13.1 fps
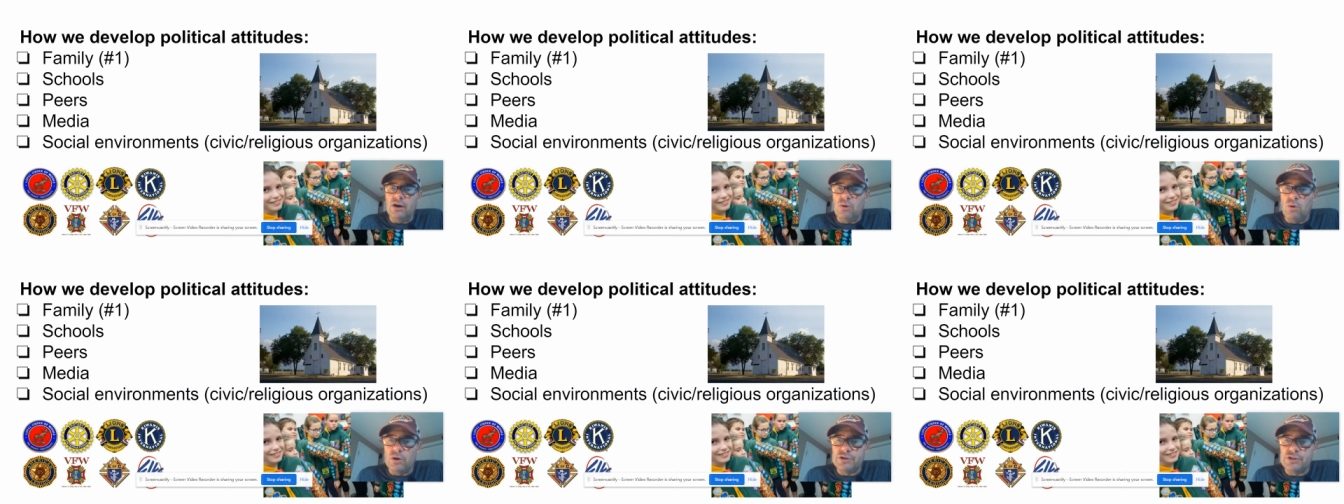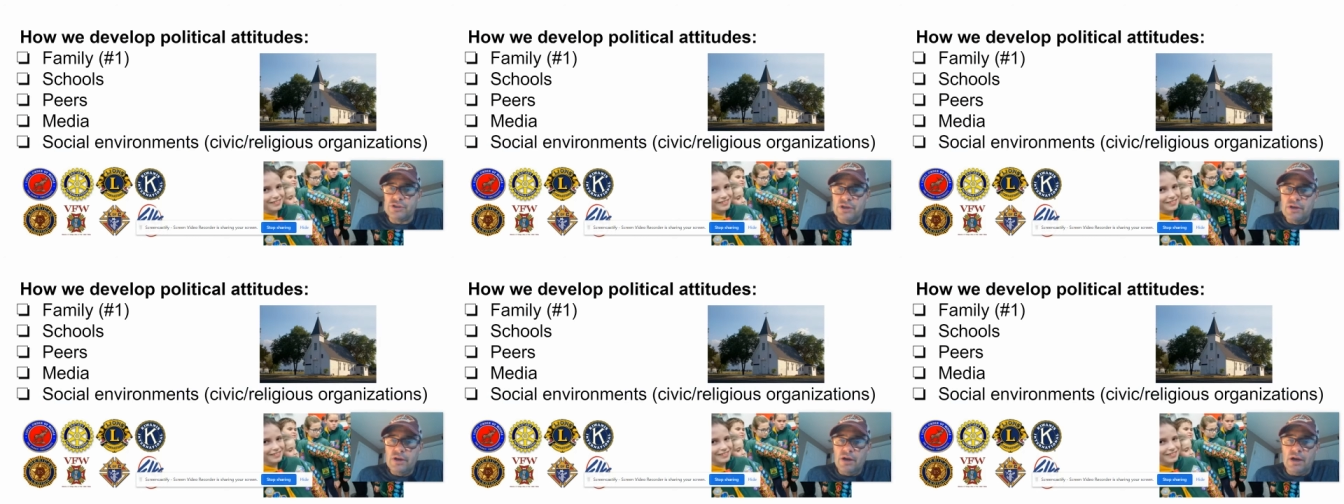course,
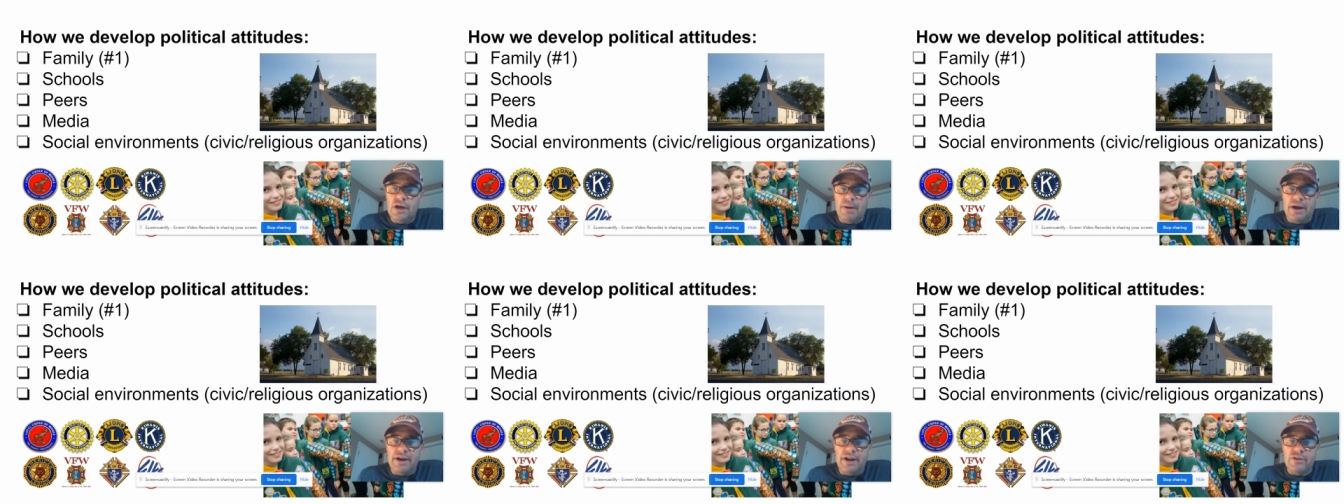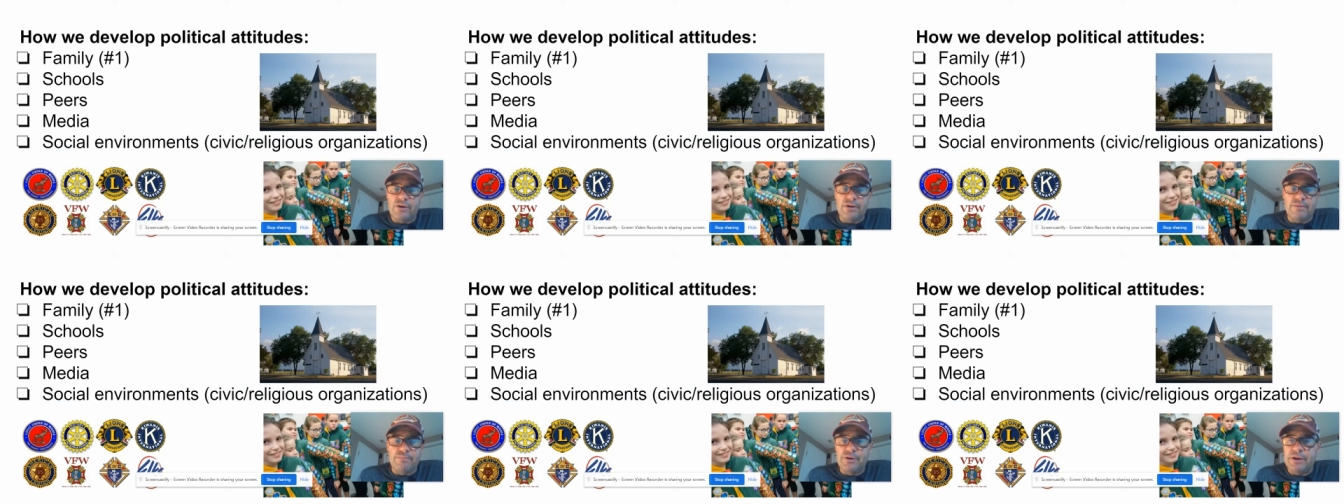um,
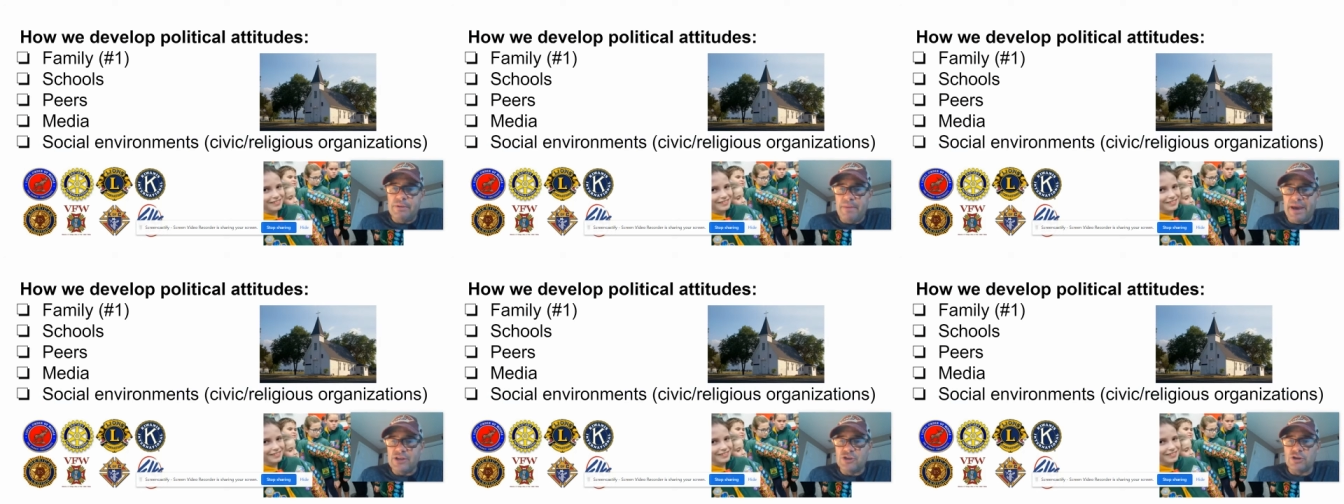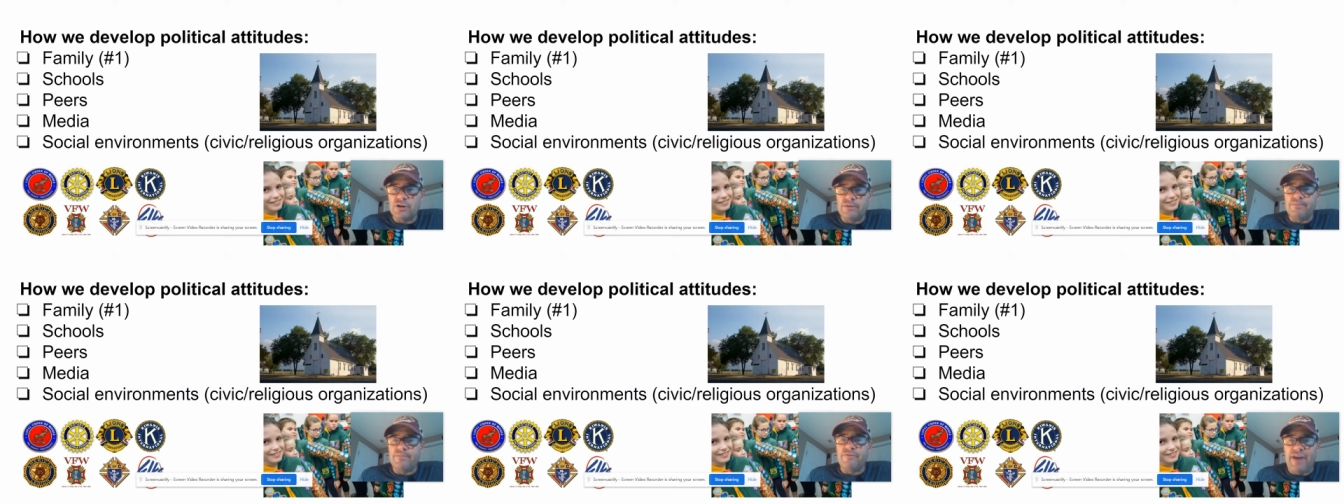another pretty
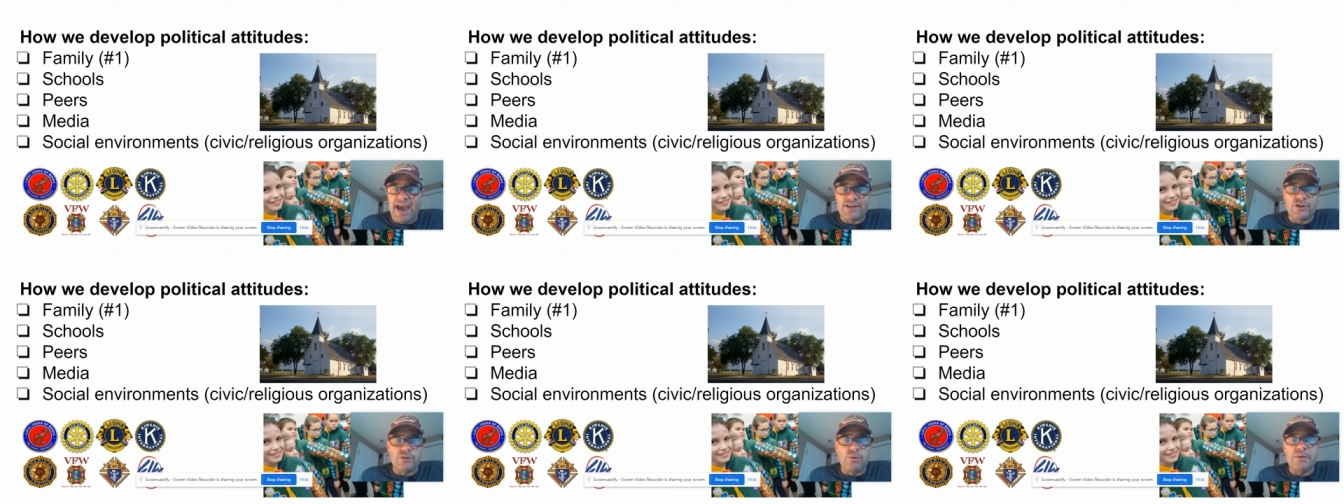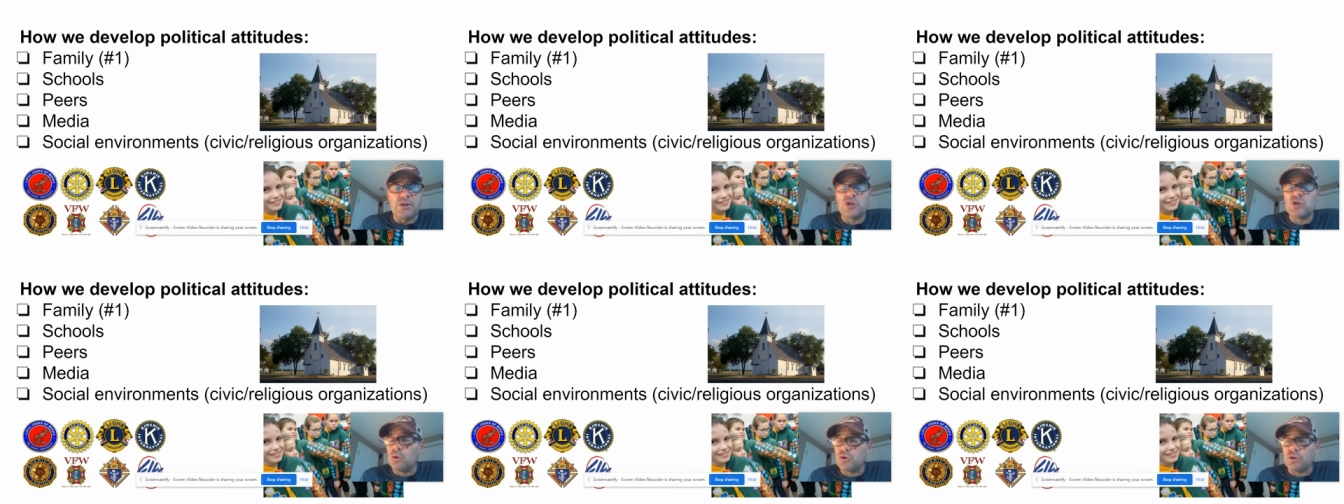major factor would be
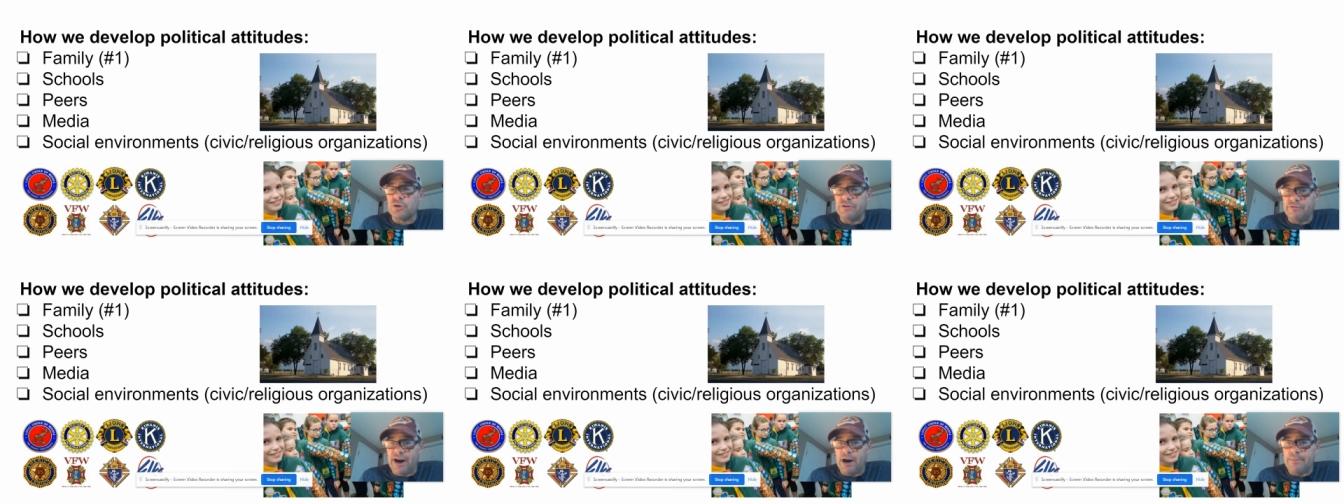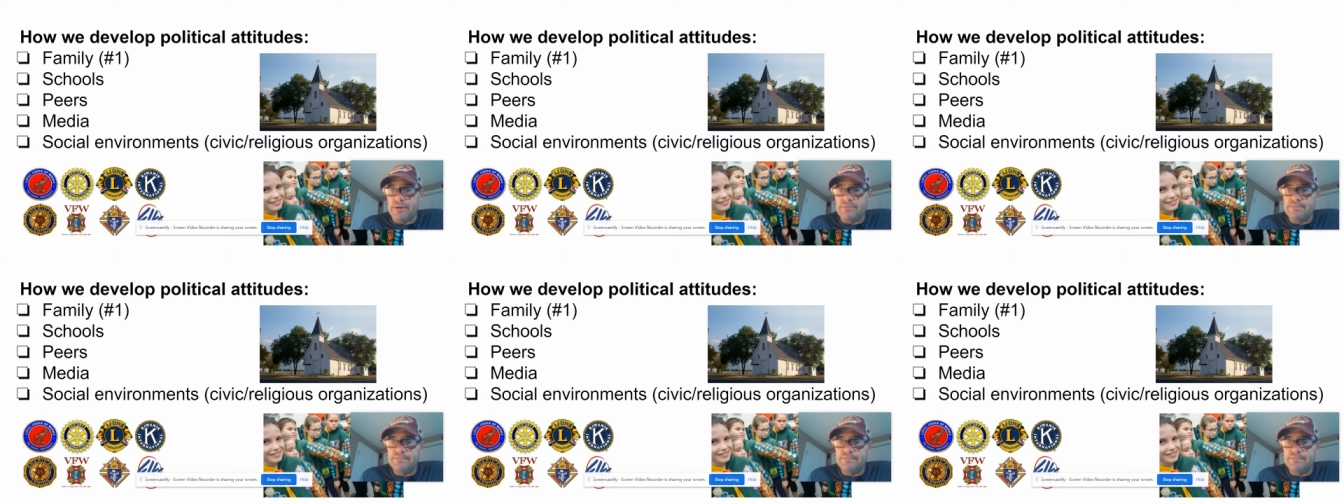social environment.